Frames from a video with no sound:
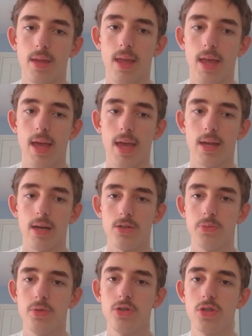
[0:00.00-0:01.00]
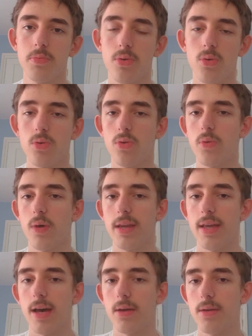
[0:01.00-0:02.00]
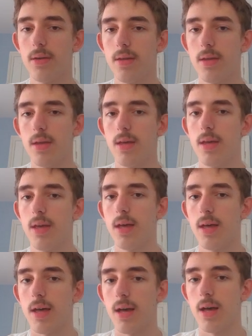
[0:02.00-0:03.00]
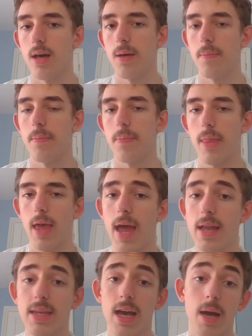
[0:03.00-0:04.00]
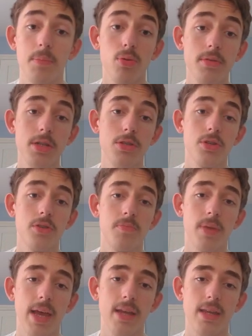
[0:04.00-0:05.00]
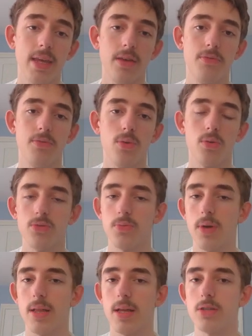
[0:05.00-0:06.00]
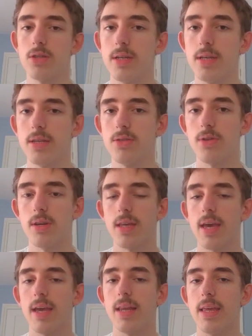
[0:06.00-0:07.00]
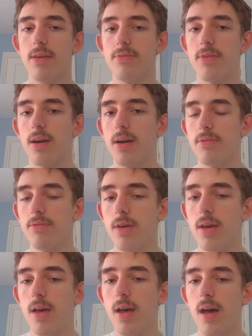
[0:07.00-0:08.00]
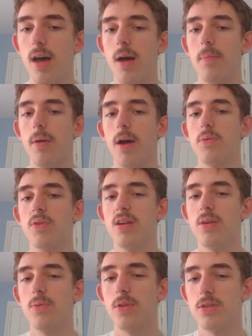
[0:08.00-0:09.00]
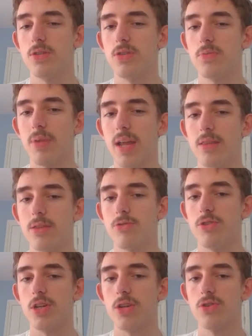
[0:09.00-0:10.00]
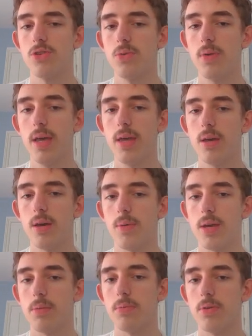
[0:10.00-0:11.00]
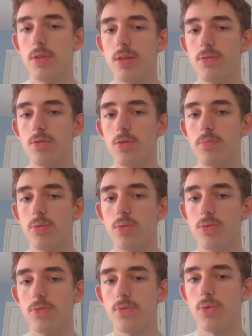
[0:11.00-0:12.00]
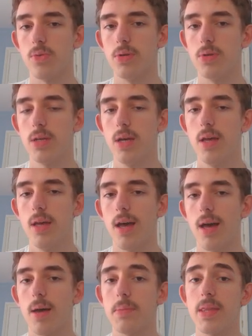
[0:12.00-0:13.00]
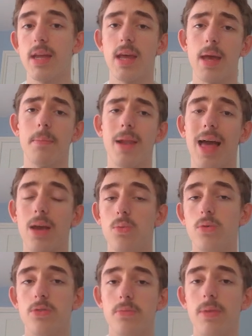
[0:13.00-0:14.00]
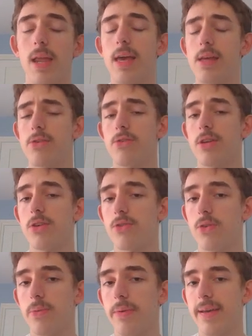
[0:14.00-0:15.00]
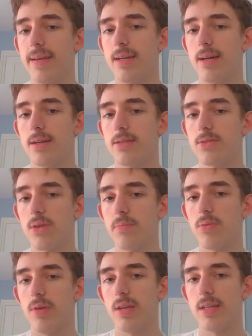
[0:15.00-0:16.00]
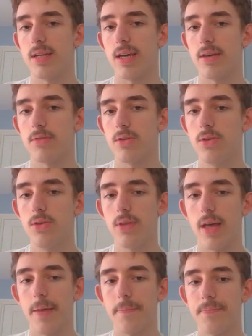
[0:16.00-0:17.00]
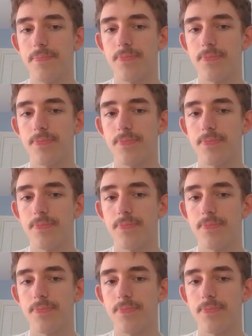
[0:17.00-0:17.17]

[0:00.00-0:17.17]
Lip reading: And I just pushed the pawn all the way down. And yeah, I probably should have played e4 as well, actually, trying to get an e5. But I really wanted to just play in the traditional way, where you put these 2 pawns forward. But then again, black wasn't playing a traditional way, so I probably didn't have to do that.